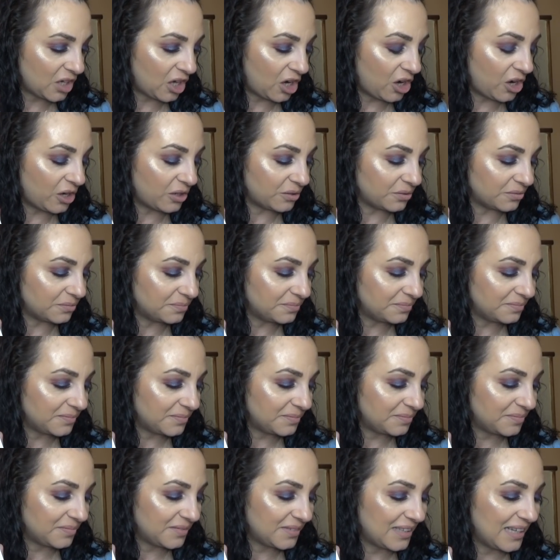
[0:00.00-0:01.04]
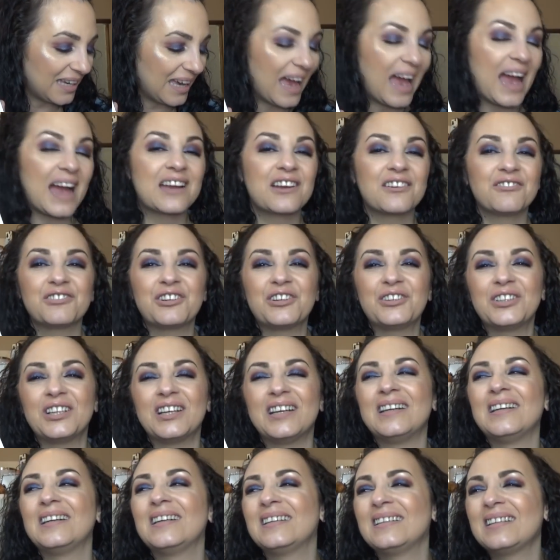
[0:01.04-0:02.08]
Oh,
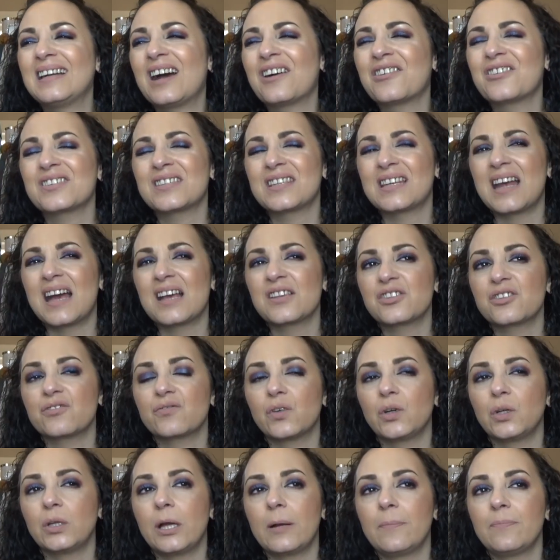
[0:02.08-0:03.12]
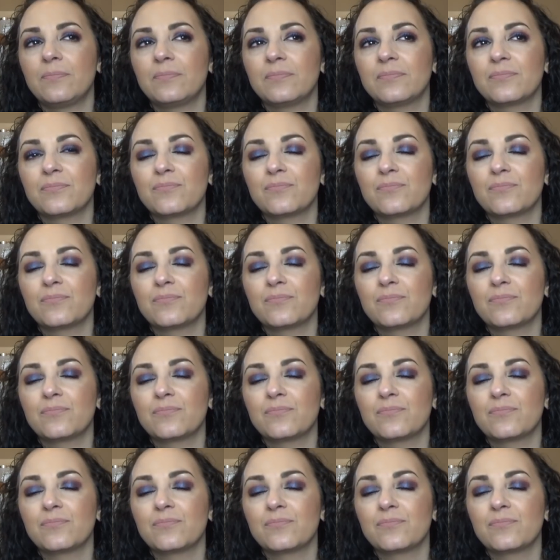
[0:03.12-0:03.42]
acerola. Or is it acerola?